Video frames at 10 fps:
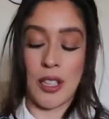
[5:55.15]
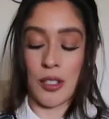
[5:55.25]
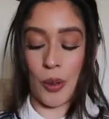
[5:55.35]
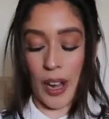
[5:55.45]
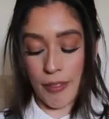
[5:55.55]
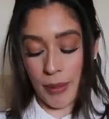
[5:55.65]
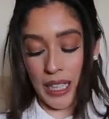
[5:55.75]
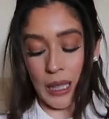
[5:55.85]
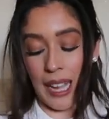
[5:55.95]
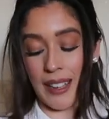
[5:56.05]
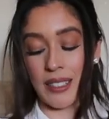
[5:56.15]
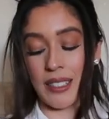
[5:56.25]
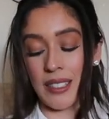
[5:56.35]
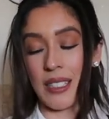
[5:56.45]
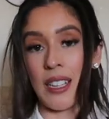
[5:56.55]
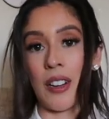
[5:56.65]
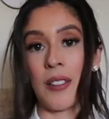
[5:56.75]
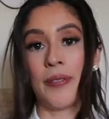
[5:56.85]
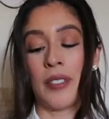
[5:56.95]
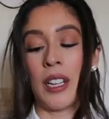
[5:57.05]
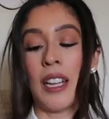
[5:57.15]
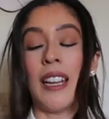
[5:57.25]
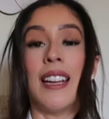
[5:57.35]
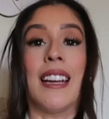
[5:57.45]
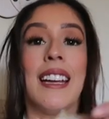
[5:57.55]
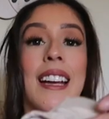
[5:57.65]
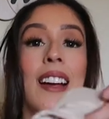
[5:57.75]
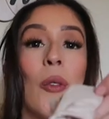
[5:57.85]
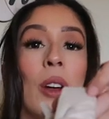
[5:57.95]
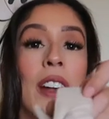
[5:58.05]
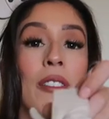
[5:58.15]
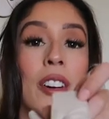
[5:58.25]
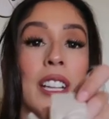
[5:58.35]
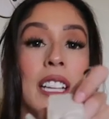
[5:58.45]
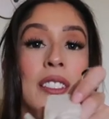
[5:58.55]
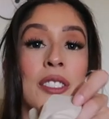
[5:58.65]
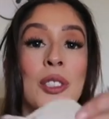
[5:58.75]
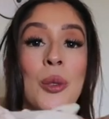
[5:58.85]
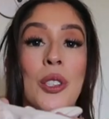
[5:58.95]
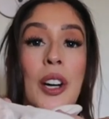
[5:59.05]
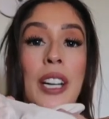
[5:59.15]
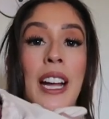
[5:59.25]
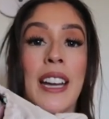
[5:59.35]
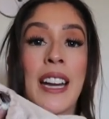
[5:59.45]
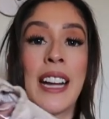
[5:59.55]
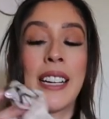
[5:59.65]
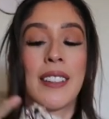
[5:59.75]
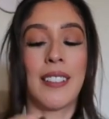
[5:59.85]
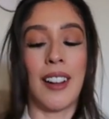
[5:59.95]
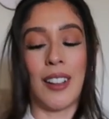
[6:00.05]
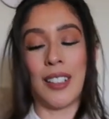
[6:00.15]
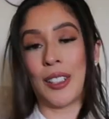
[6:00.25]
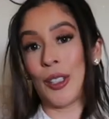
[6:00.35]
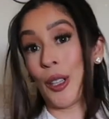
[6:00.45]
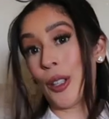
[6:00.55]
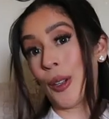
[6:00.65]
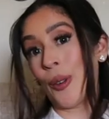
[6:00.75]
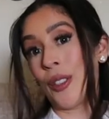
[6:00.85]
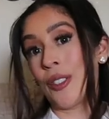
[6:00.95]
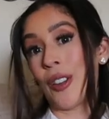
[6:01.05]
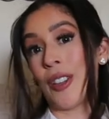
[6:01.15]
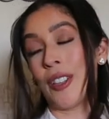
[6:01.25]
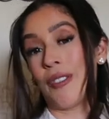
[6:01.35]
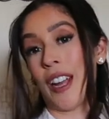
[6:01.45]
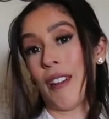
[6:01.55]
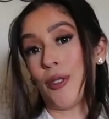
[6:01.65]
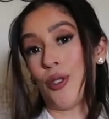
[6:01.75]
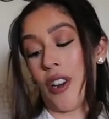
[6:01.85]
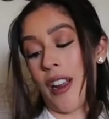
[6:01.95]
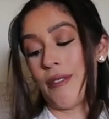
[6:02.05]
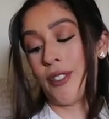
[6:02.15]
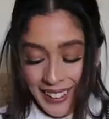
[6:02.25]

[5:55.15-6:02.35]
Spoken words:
So I have my glasses in here. Whenever it gets too dark at night, I'll literally throw these on if I have to drive.